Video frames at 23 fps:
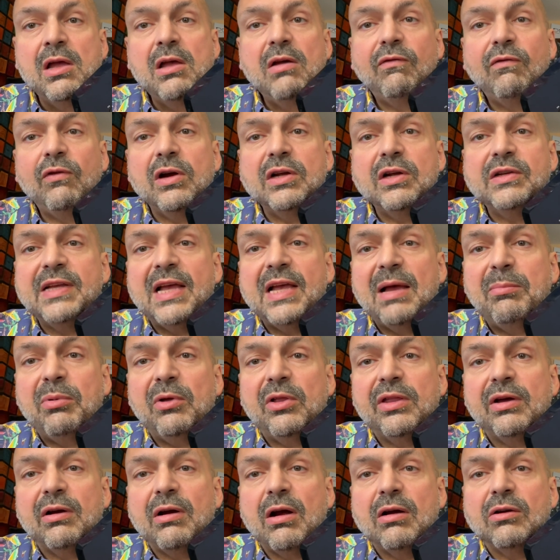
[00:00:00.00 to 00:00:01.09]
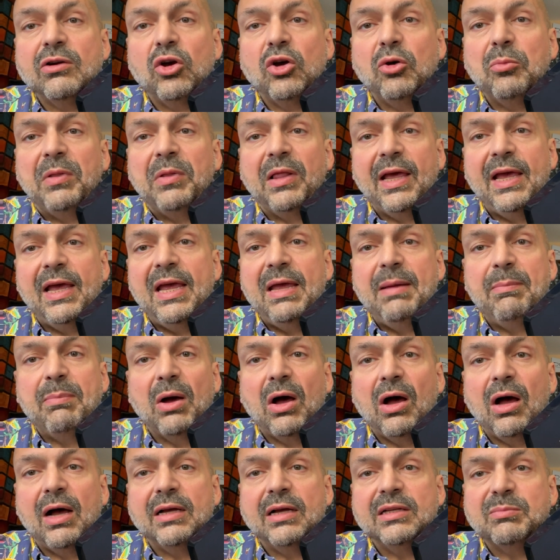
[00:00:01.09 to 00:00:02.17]
For example, there are no play,
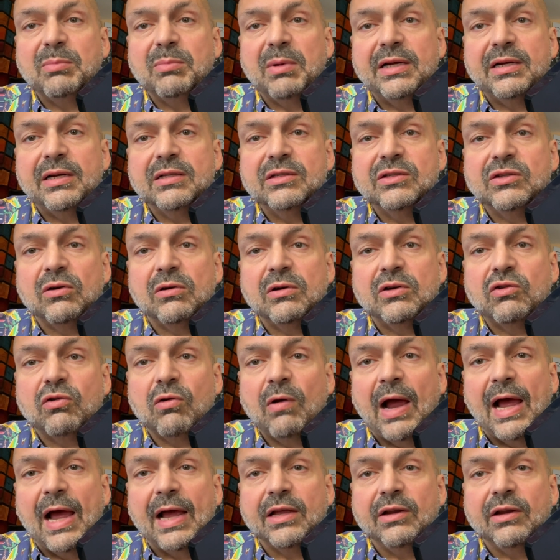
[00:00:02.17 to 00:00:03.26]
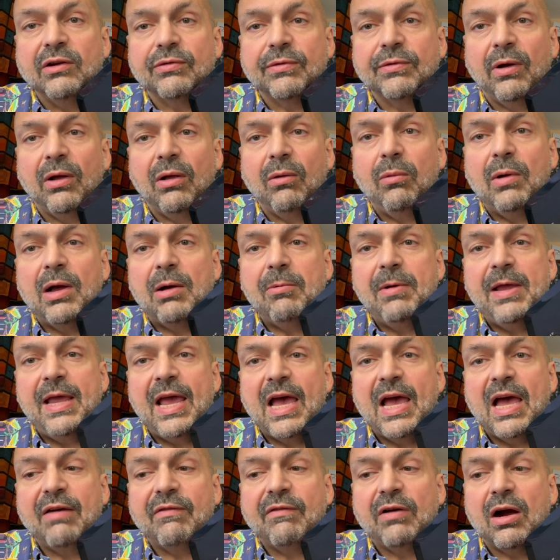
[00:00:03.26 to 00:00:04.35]
pause buttons, or track control. What we
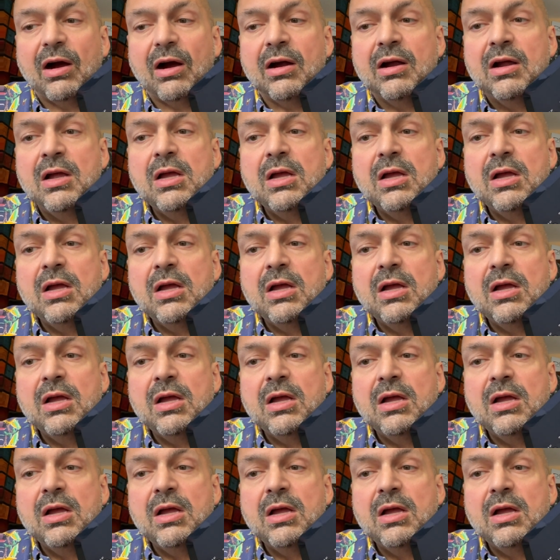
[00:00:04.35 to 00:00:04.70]
have are